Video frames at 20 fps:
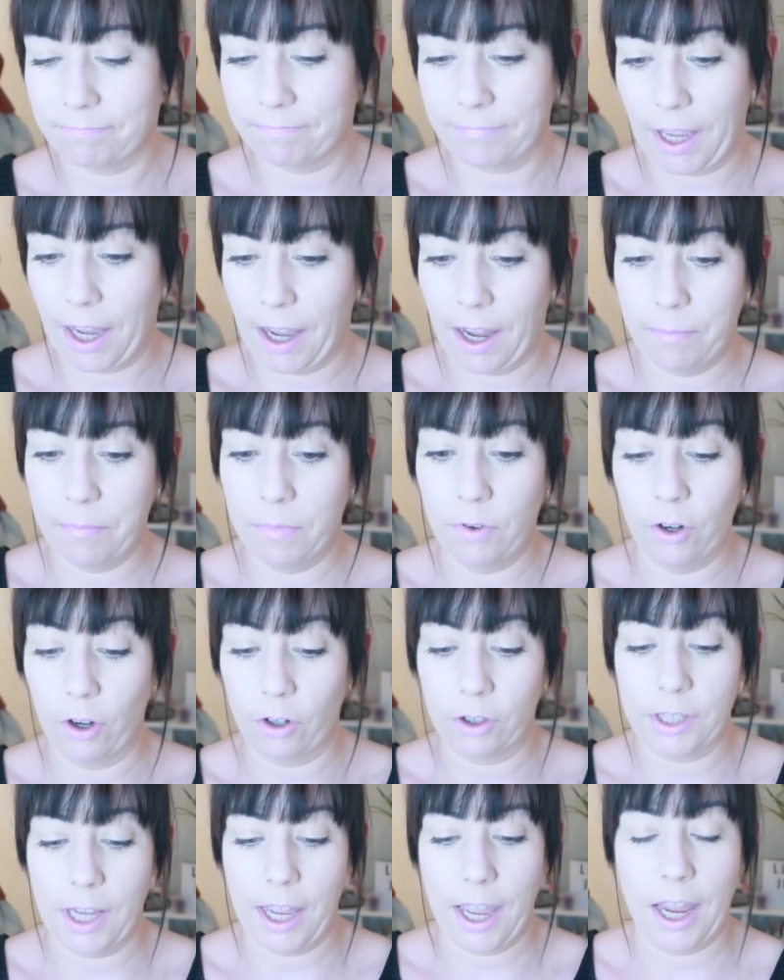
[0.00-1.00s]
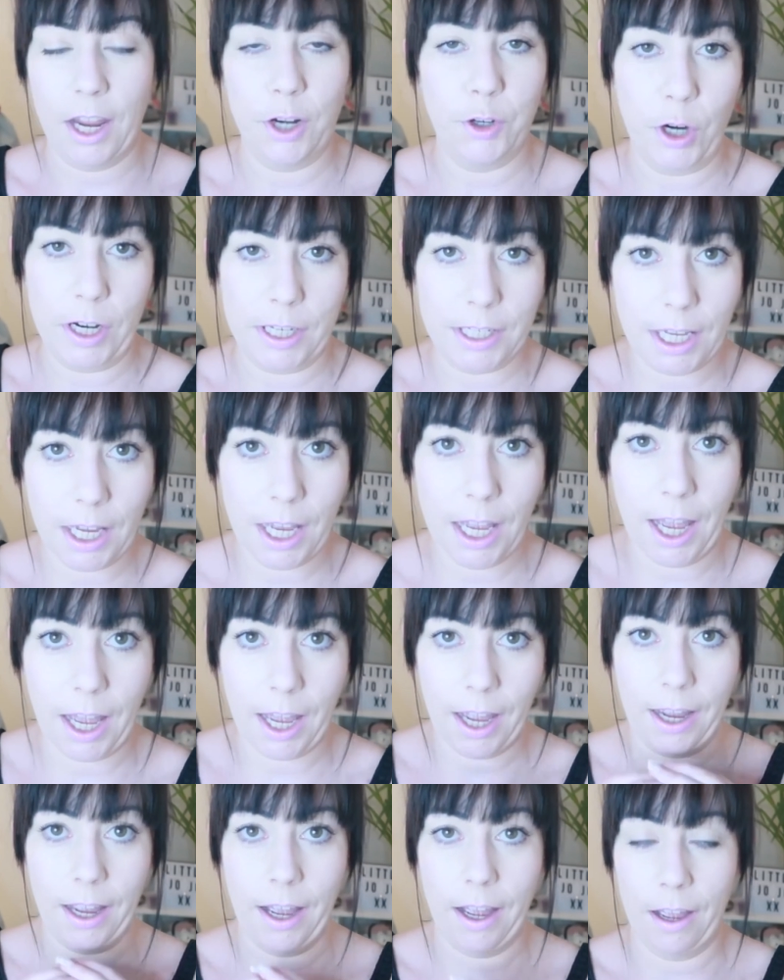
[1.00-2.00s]
I'm not a hairdresser.
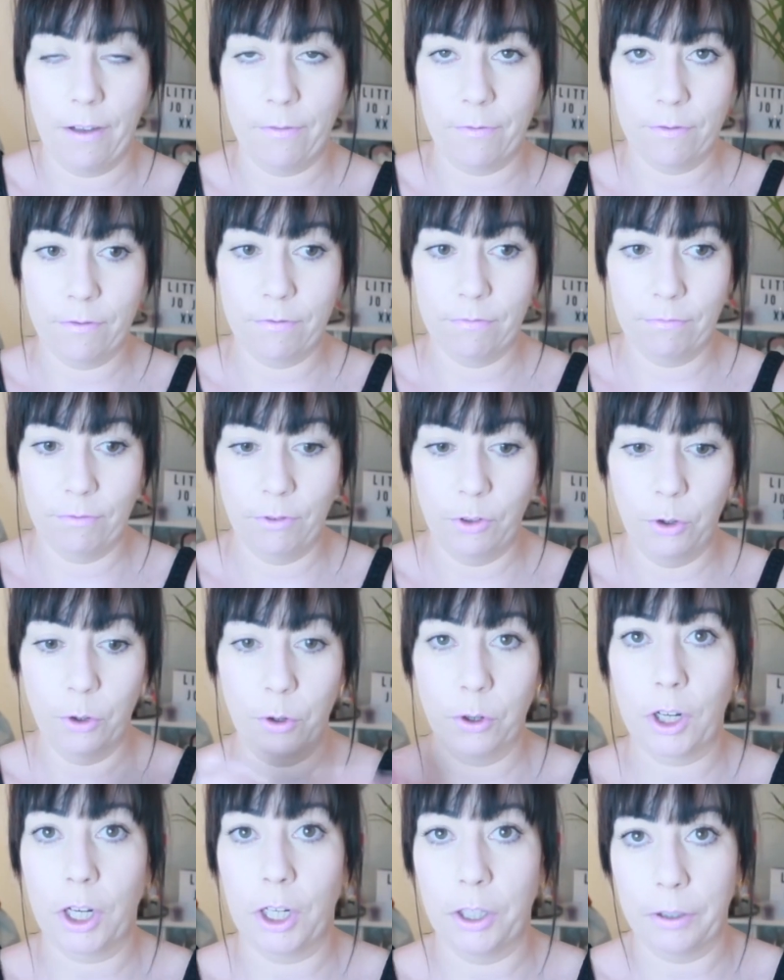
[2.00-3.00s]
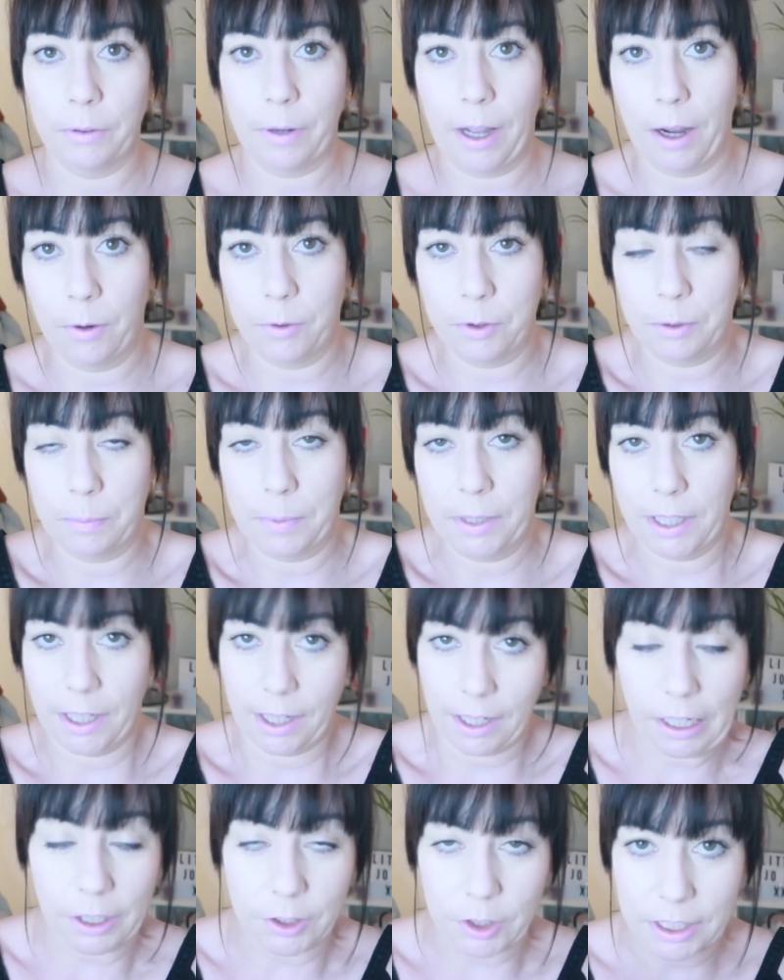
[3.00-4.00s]
I have no clue how to be a
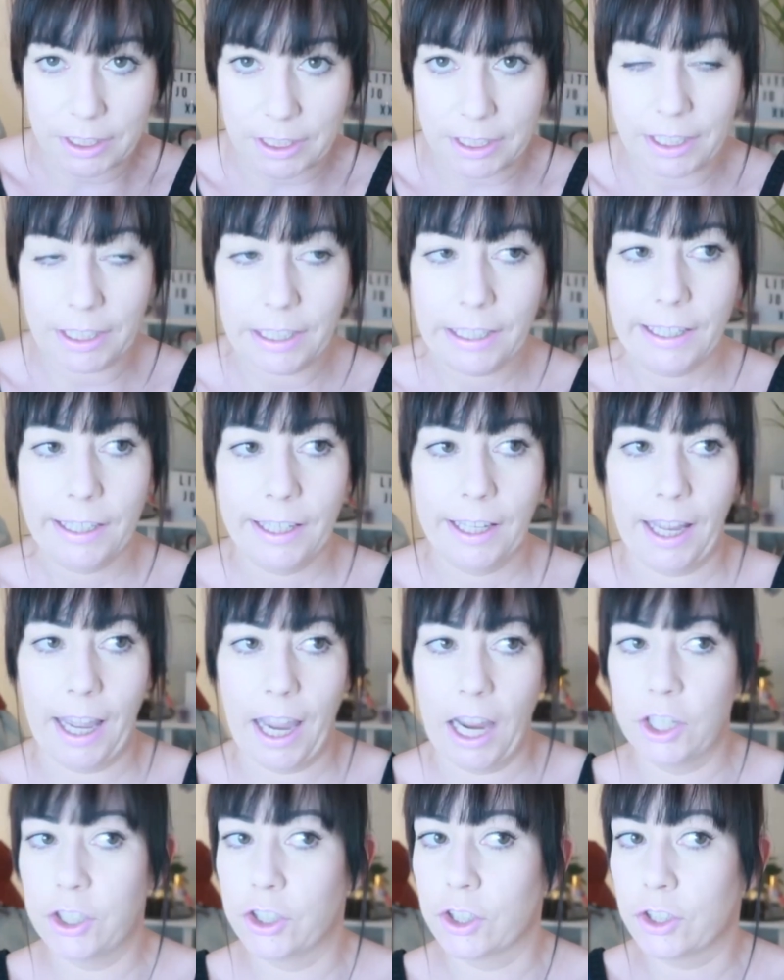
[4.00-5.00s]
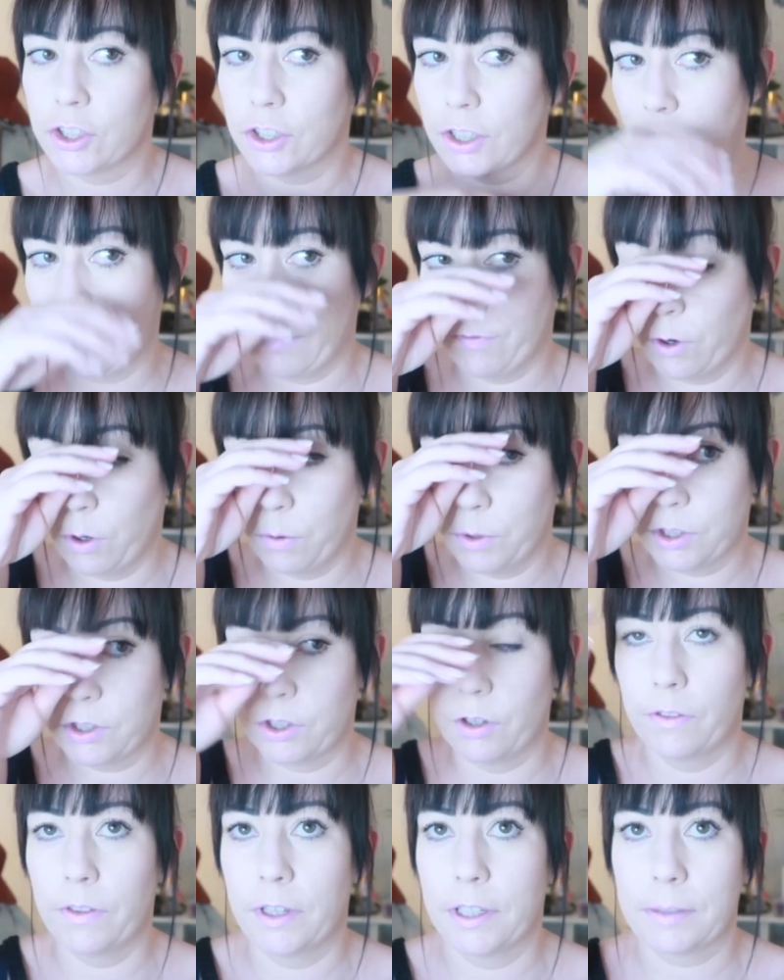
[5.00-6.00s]
hairdresser. I've always
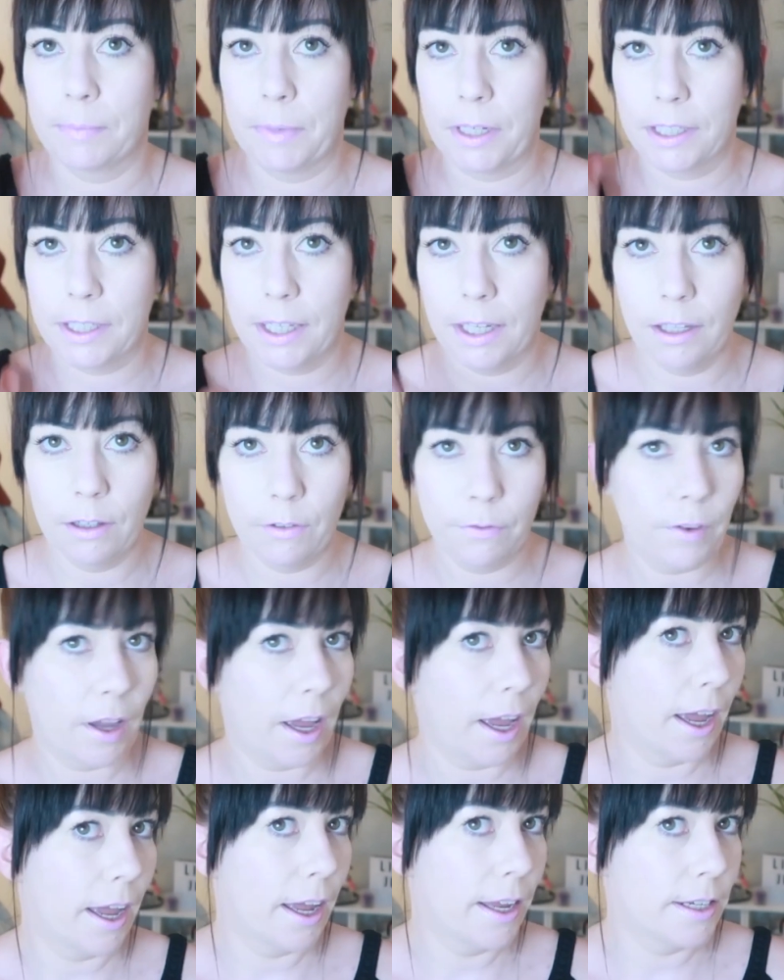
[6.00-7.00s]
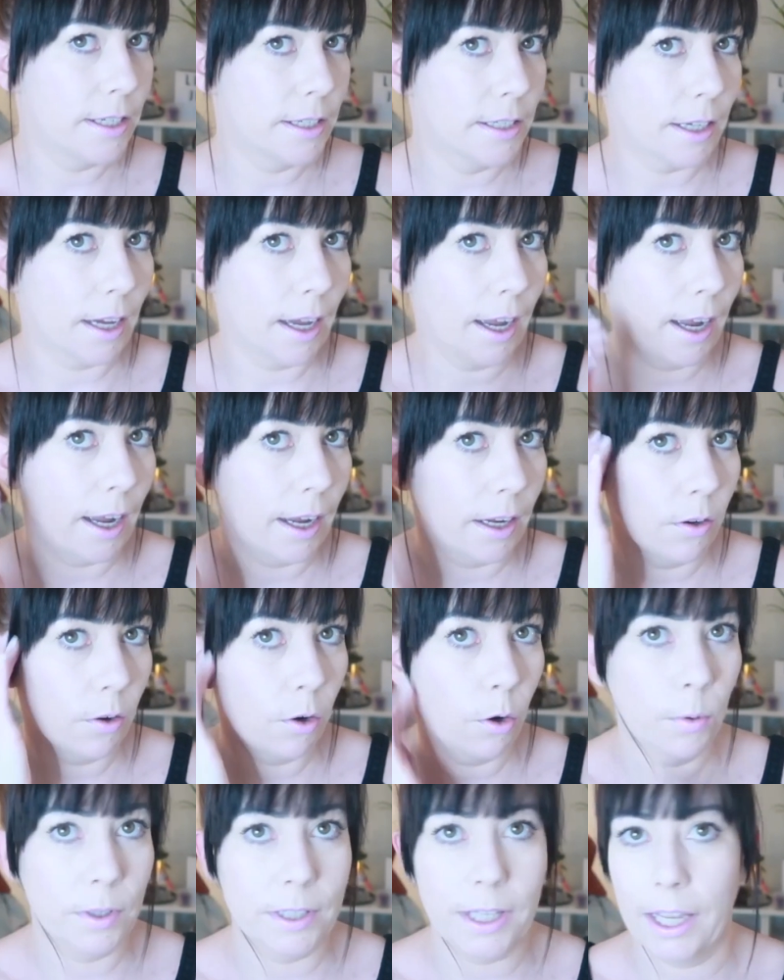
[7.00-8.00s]
done this myself, and I
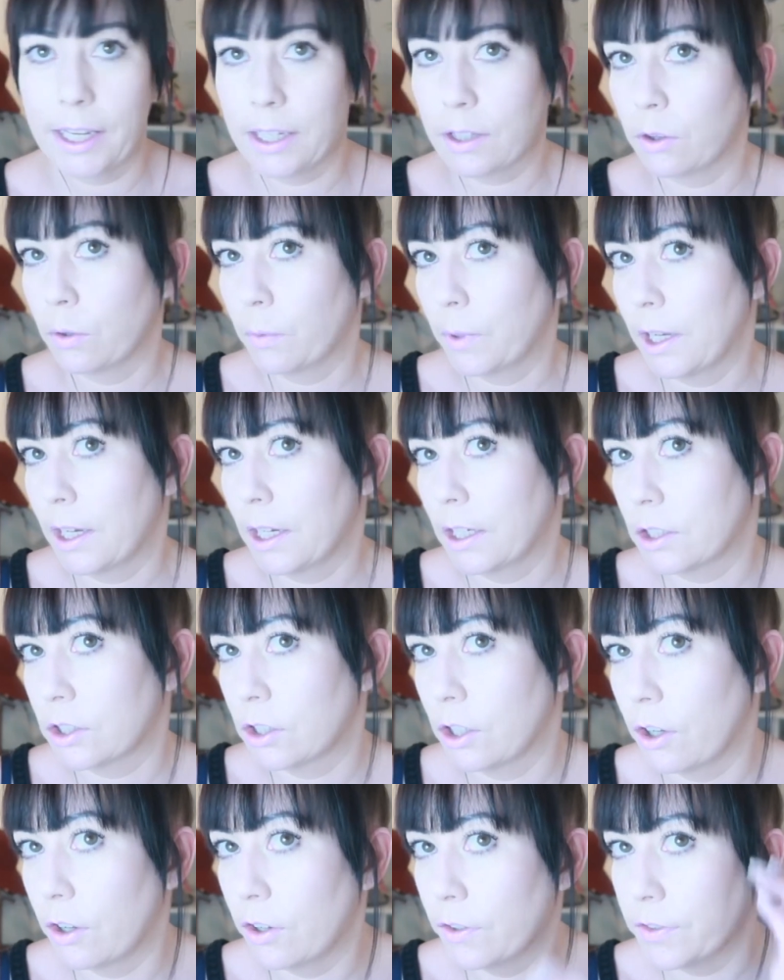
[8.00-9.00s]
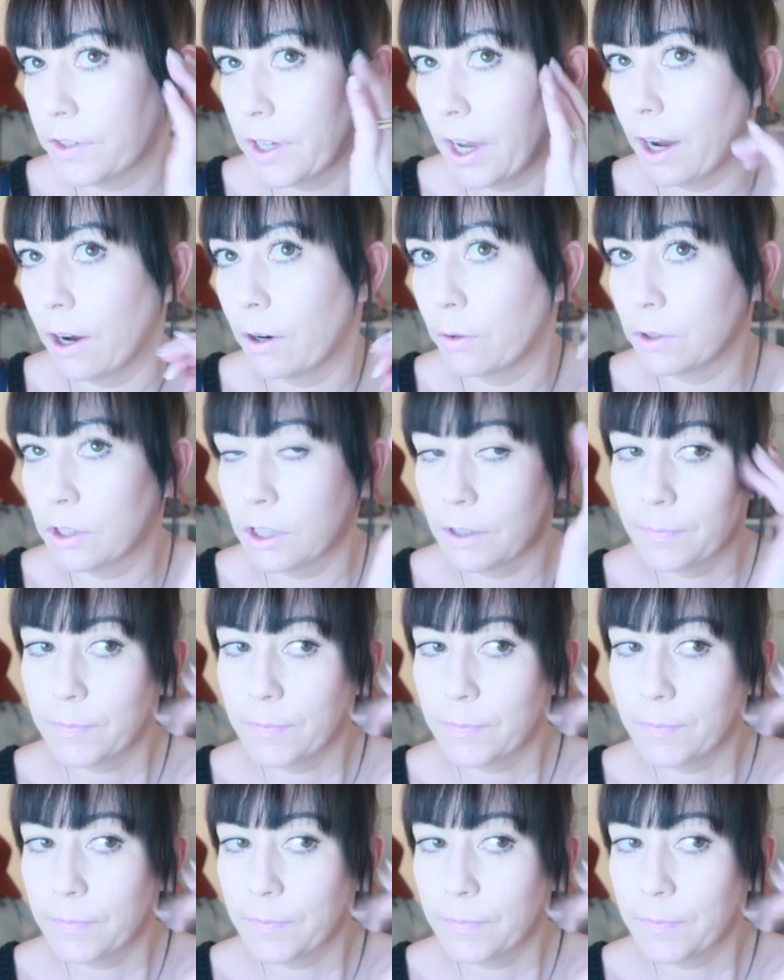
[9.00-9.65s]
always like the way it turns out.